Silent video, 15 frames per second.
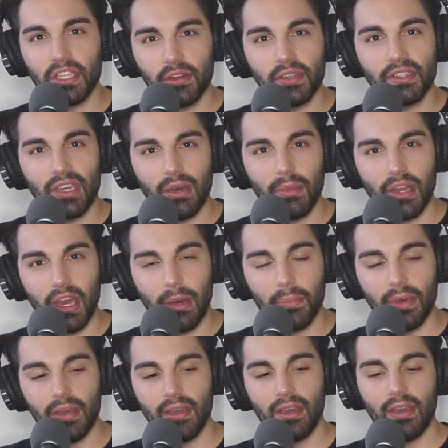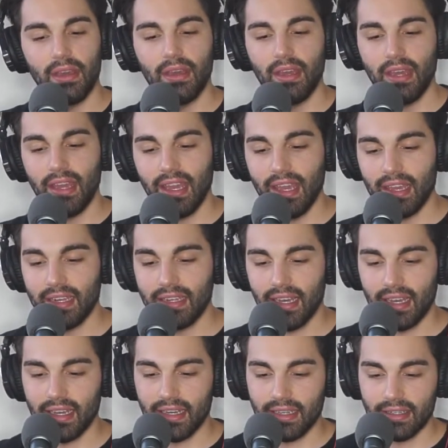series coming up. And
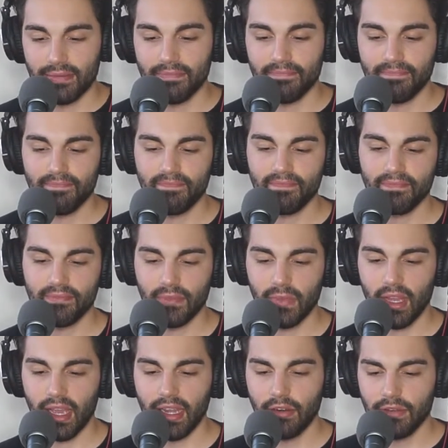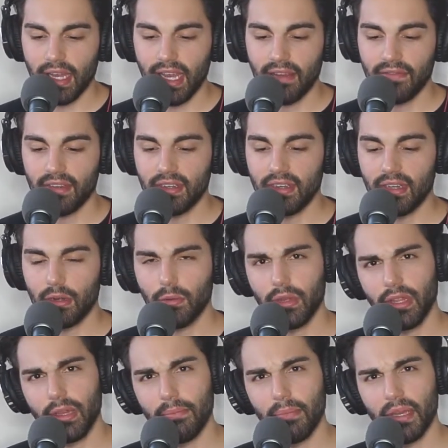I don't have a
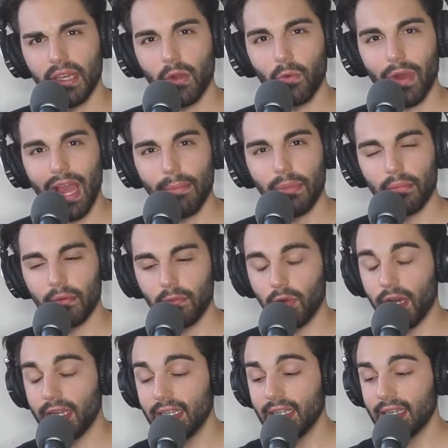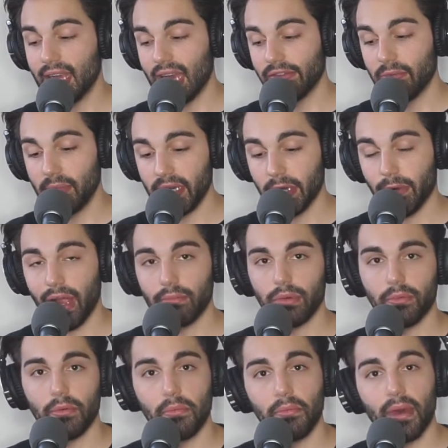really big wrap-up. Well, I didn't have a big
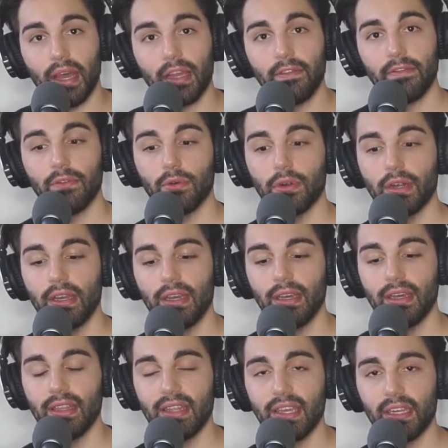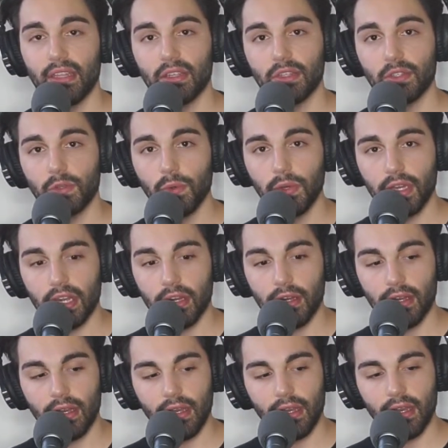wrap-up in mind for the end of the school
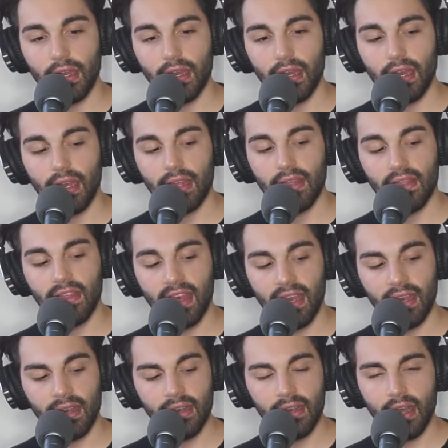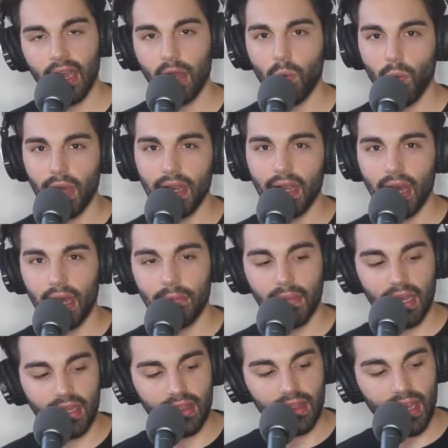year. And then I went on
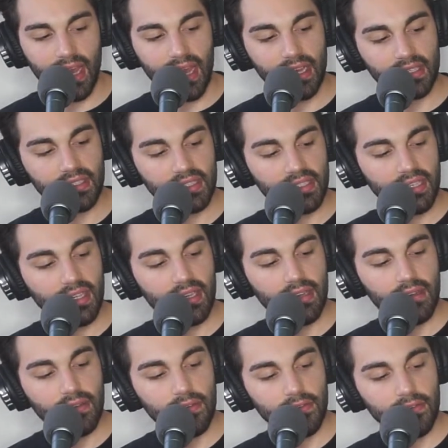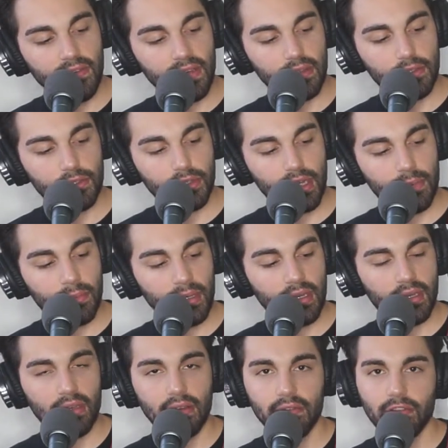my last field trip
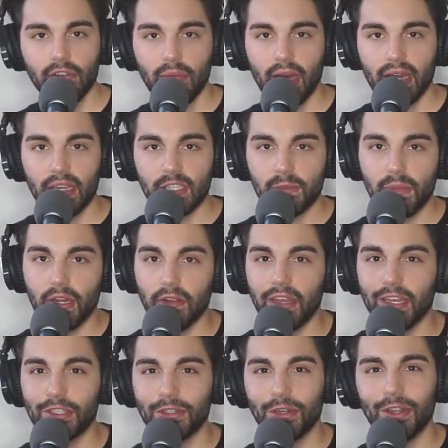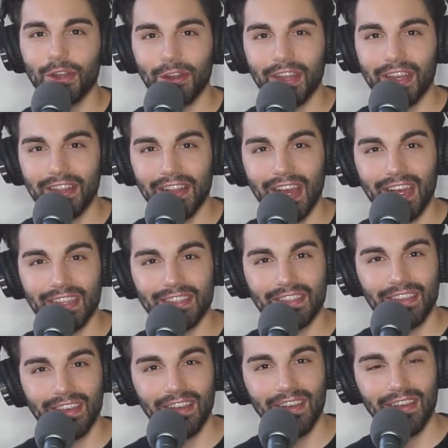for my experiential learning class.